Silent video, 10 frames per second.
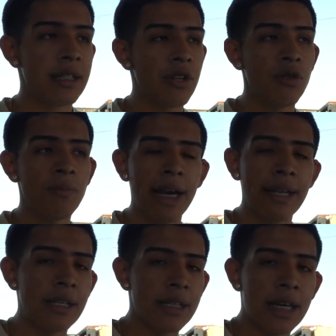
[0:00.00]
Then you might
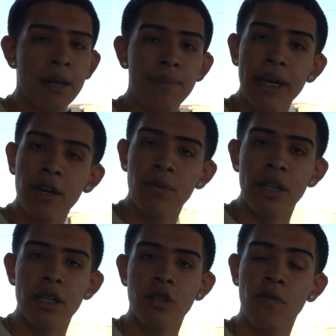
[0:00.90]
need to get a bigger
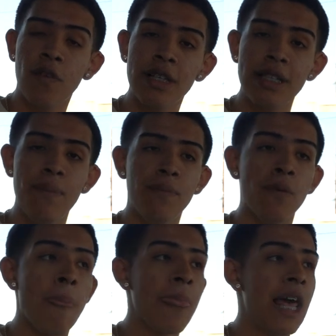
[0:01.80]
one. So for
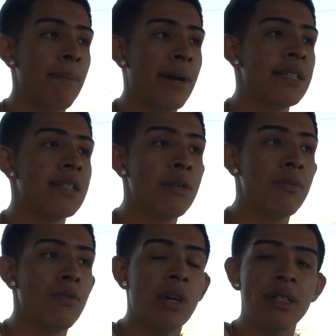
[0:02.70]
example, my
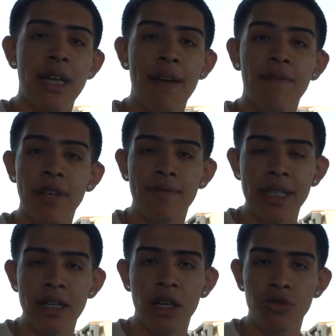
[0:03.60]
steamer runs at
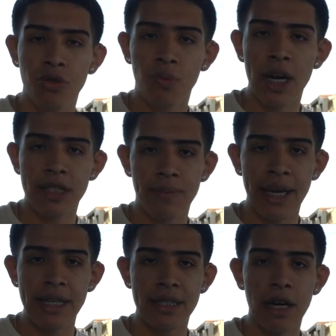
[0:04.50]
1500 watts
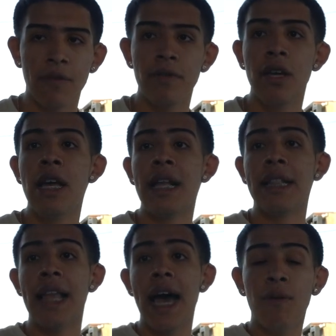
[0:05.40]
by itself.
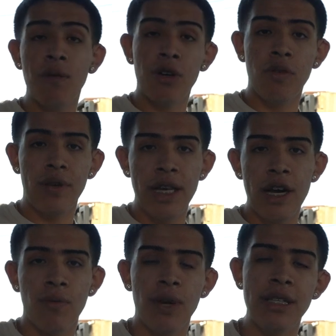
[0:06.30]
That one over
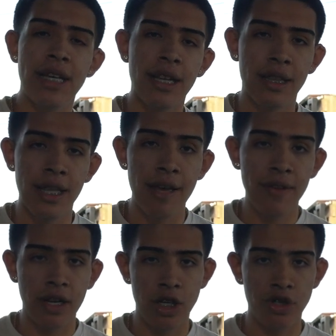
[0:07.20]
there runs at
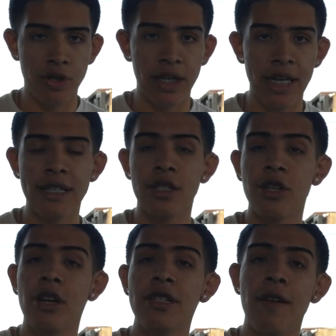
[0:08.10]
1100. It
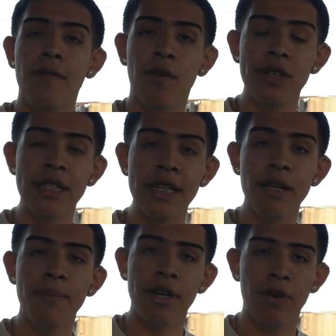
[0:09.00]
starts at
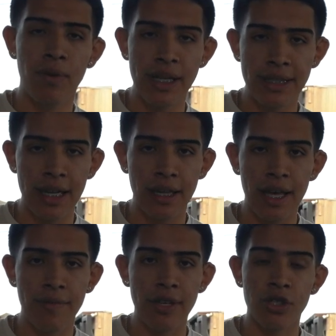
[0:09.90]
14, but it runs at
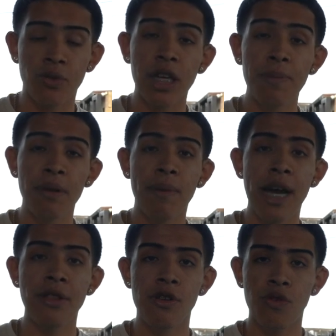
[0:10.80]
11. So keep in
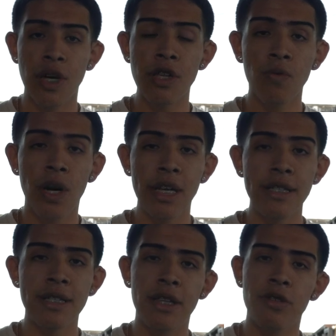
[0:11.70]
mind, there's running
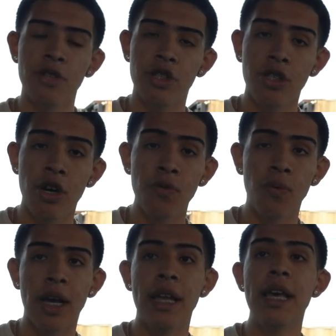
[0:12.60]
wattage and there's a starting
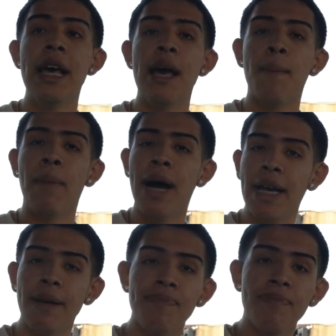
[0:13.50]
watt.
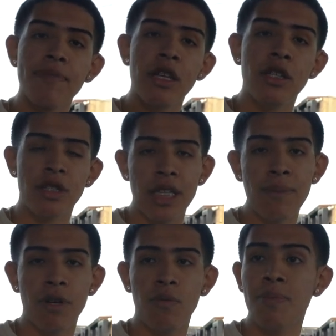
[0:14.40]
My
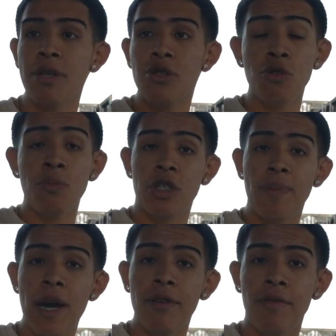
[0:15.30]
steamer would be too much
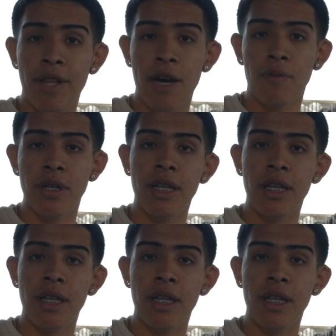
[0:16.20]
power for that one.